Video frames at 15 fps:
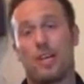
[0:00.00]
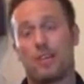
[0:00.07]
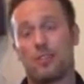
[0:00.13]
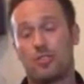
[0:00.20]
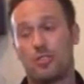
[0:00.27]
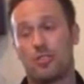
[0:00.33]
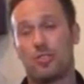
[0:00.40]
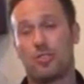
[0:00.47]
and
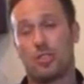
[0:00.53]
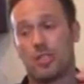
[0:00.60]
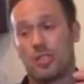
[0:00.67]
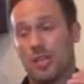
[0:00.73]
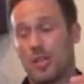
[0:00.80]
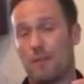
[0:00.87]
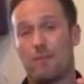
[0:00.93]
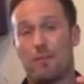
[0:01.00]
just
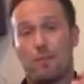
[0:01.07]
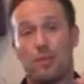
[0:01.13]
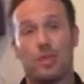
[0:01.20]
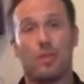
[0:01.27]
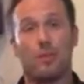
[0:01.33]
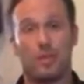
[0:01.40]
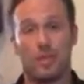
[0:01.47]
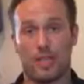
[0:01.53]
keep
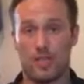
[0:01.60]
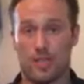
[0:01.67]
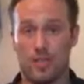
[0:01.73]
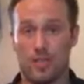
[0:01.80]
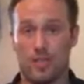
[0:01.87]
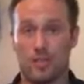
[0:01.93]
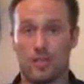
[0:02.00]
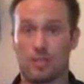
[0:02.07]
plugging away.
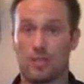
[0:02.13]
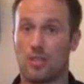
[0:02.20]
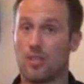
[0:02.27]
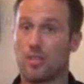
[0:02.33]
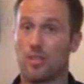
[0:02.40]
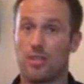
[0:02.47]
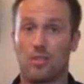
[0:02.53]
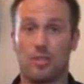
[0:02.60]
That's
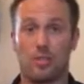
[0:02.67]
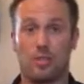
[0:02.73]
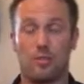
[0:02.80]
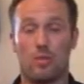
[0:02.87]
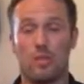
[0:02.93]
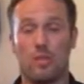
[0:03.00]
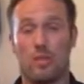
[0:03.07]
all you can do.